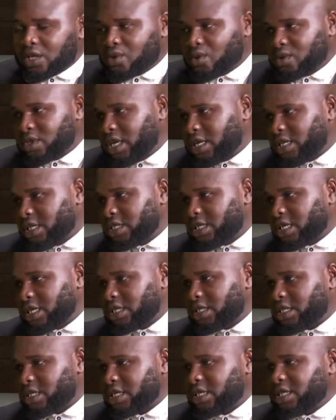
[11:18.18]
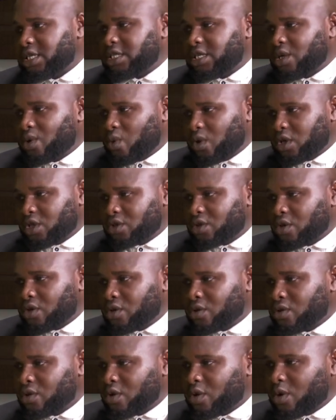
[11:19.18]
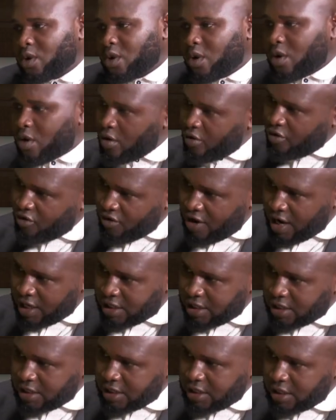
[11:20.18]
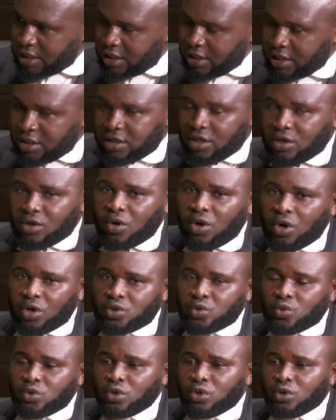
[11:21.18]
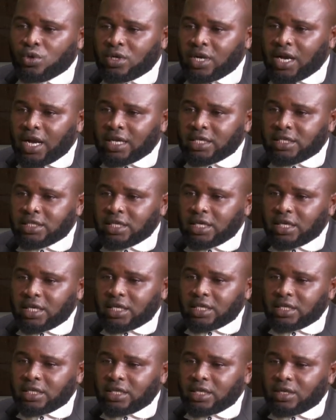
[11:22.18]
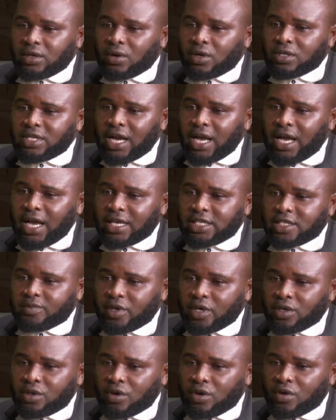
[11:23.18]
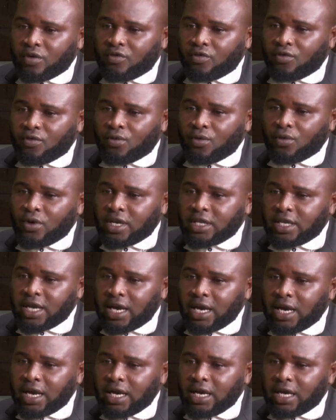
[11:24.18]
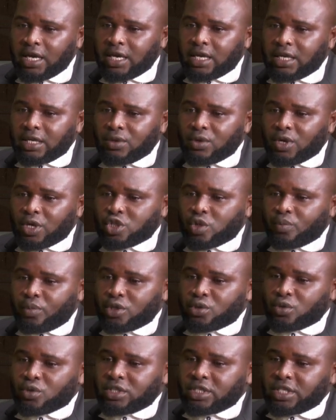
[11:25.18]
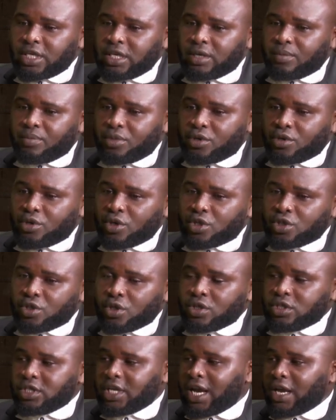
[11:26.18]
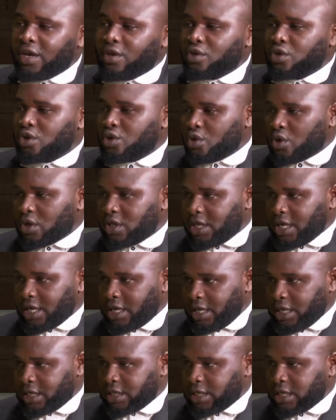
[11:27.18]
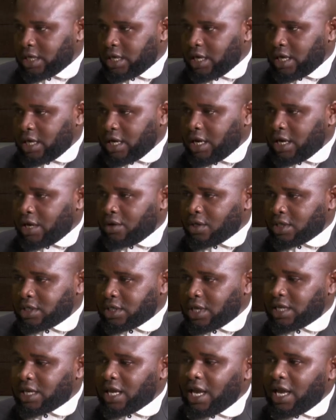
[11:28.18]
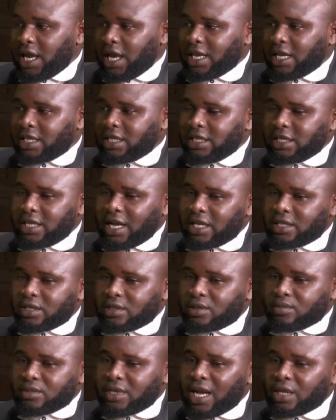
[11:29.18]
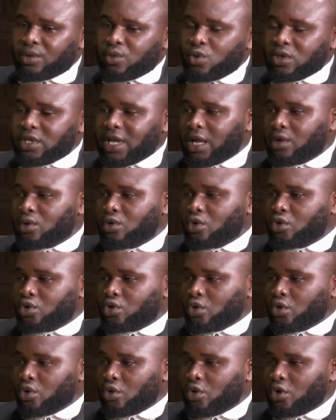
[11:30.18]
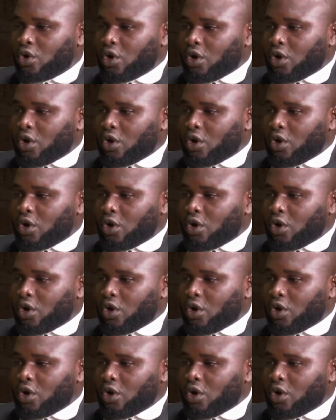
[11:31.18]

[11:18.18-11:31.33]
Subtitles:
to negligence is a question of fact. The court will look at the other aspect of whether you are supposed to take precautions and you did not take it. You understand? And I think that will not go to